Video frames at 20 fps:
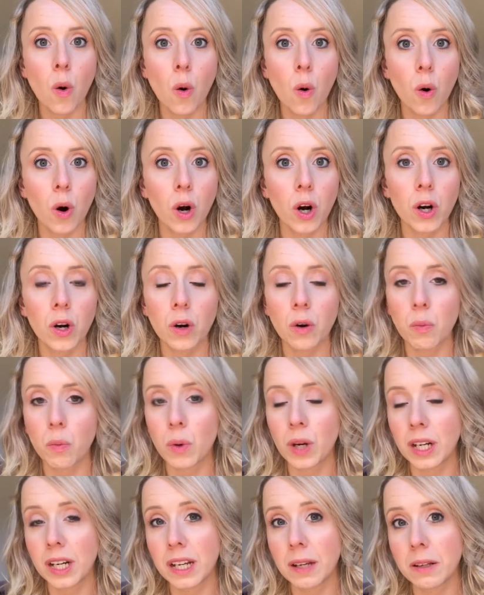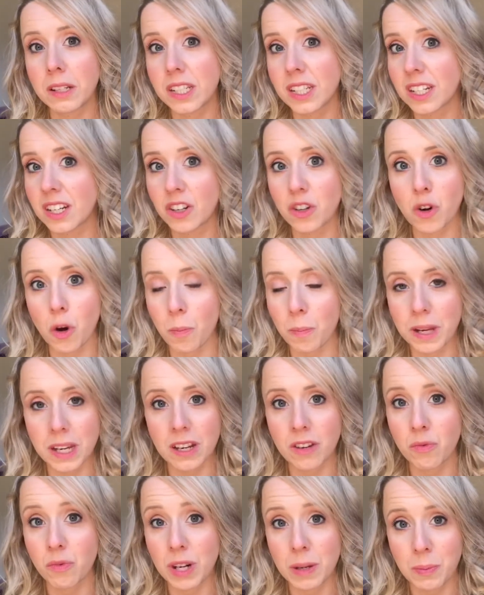or will it not
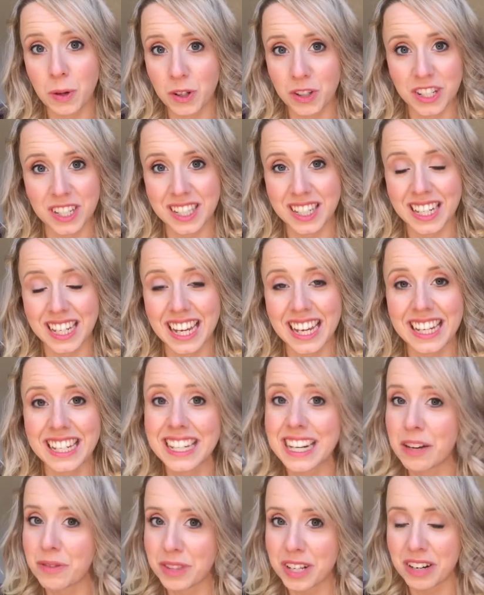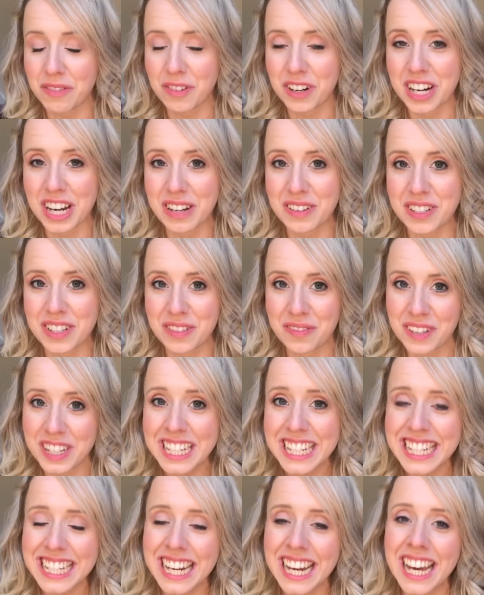be repurchased again now that I've run out of
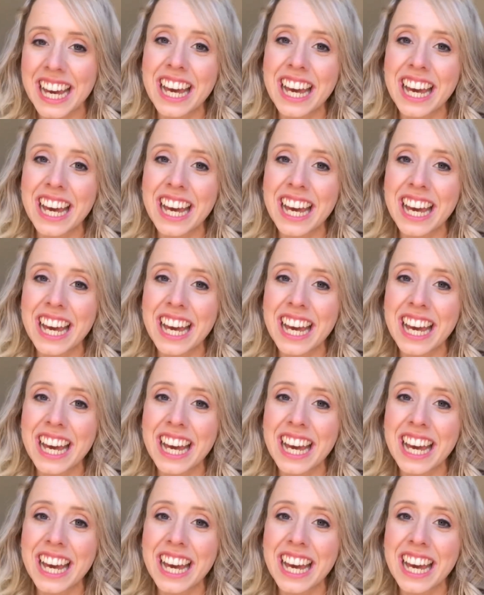it.